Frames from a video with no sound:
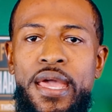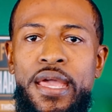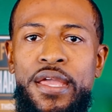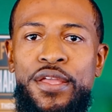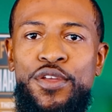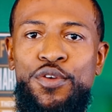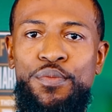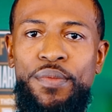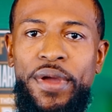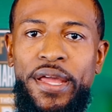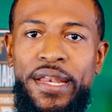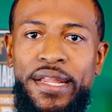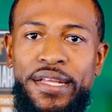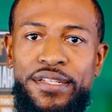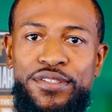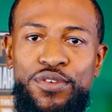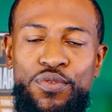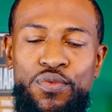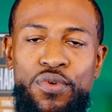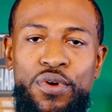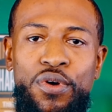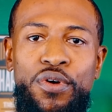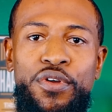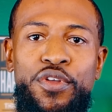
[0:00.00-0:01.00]
you may need to
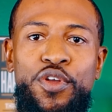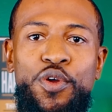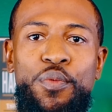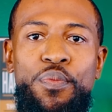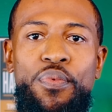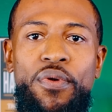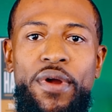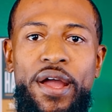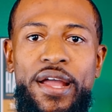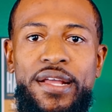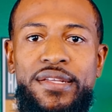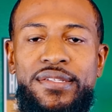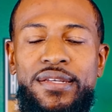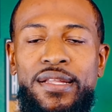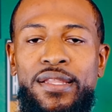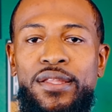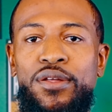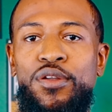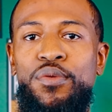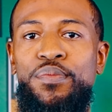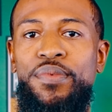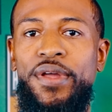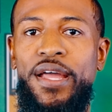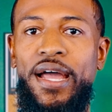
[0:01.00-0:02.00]
roll your price a
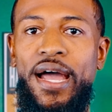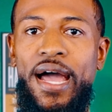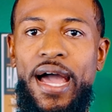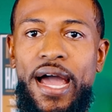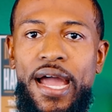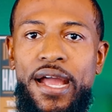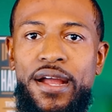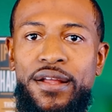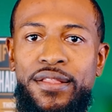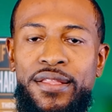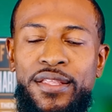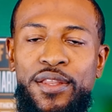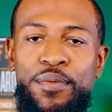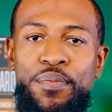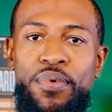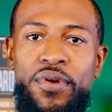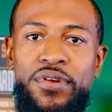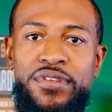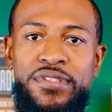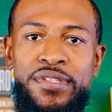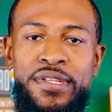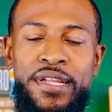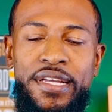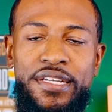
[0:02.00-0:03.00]
little bit higher than the
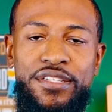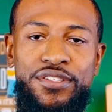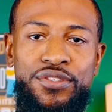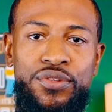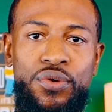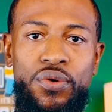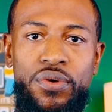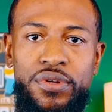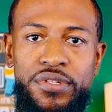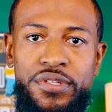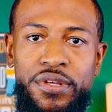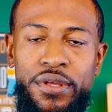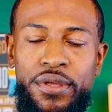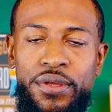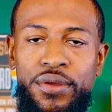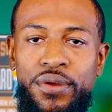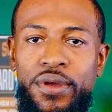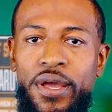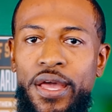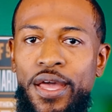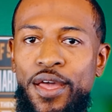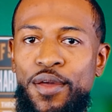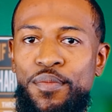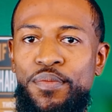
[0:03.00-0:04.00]
person next door to you
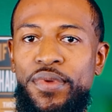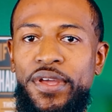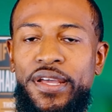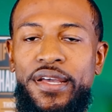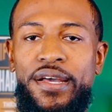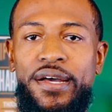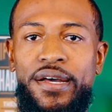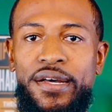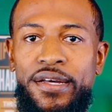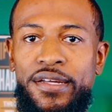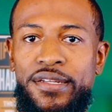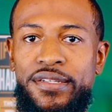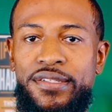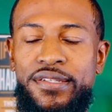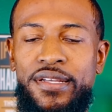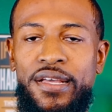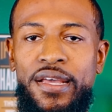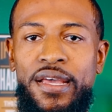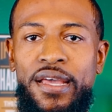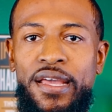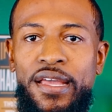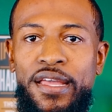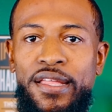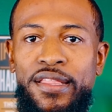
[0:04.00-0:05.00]
because
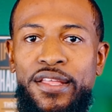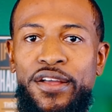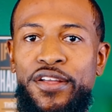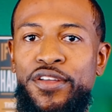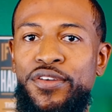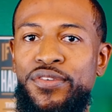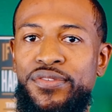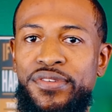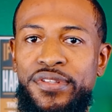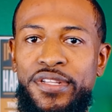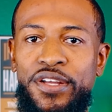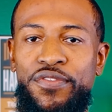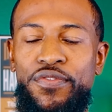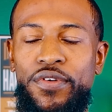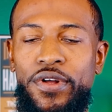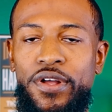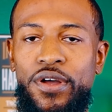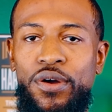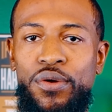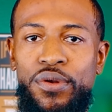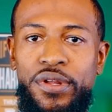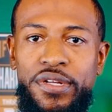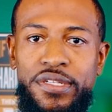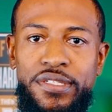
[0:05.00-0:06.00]
they're using different
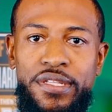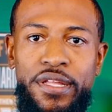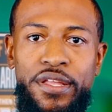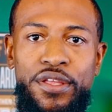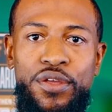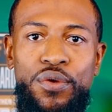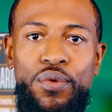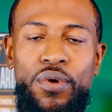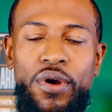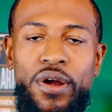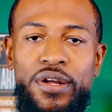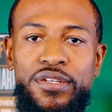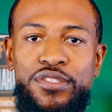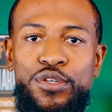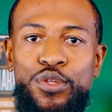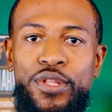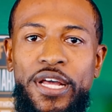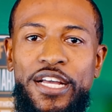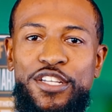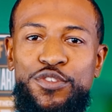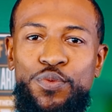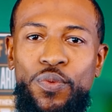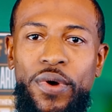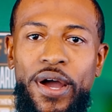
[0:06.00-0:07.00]
coatings than you are. So
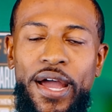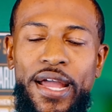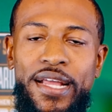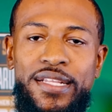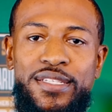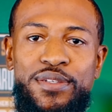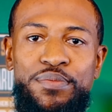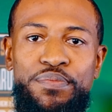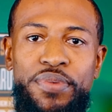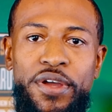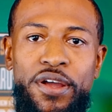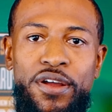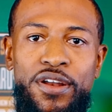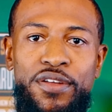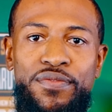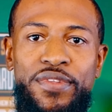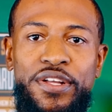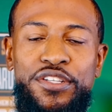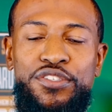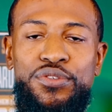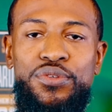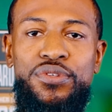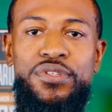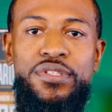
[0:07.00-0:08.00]
that's why it's imperative
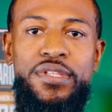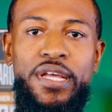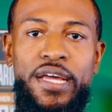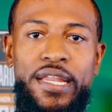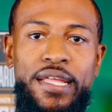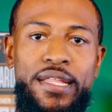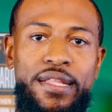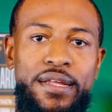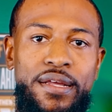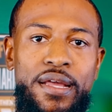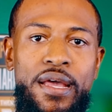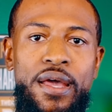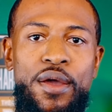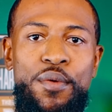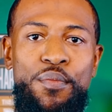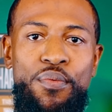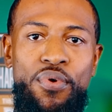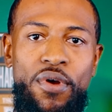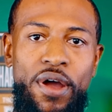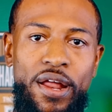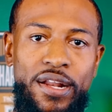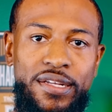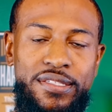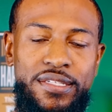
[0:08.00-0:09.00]
that you study the
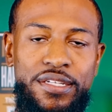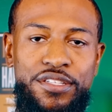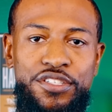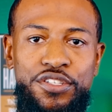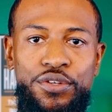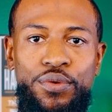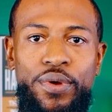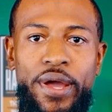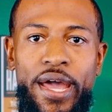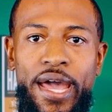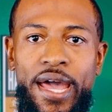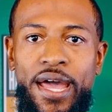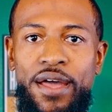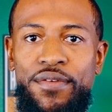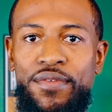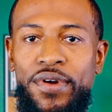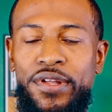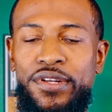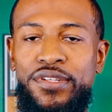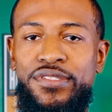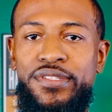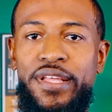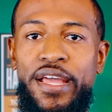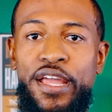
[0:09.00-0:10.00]
products that you have,
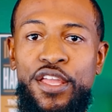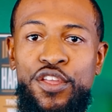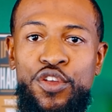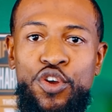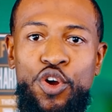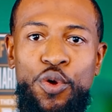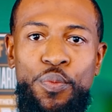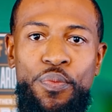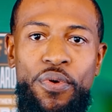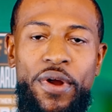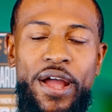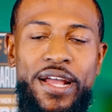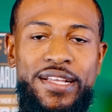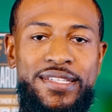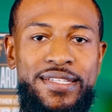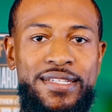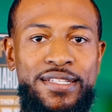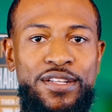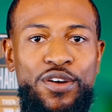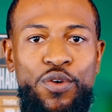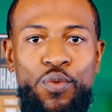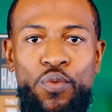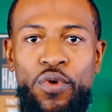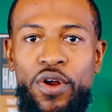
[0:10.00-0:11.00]
understand your pricing.
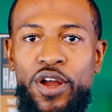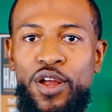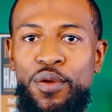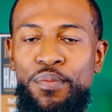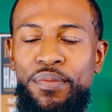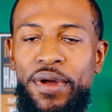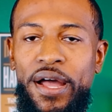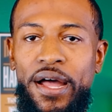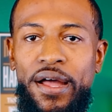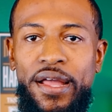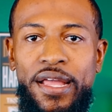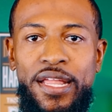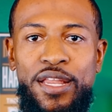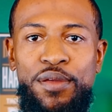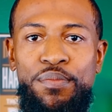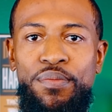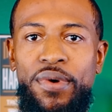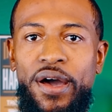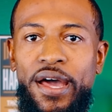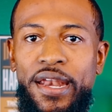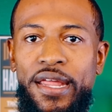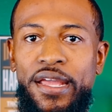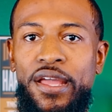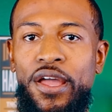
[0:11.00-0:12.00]
Don't worry about
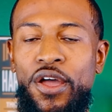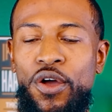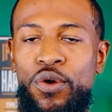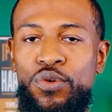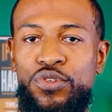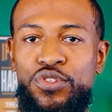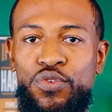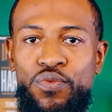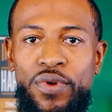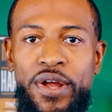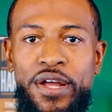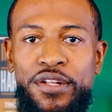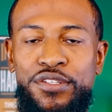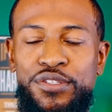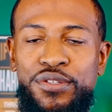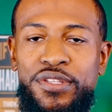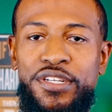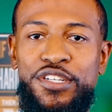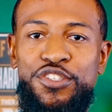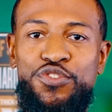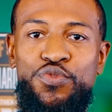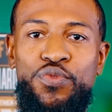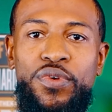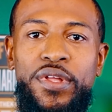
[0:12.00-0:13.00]
anybody who's around you.
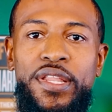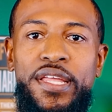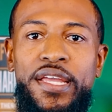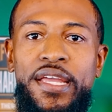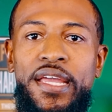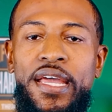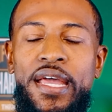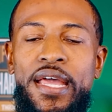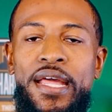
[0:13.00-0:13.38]
There's really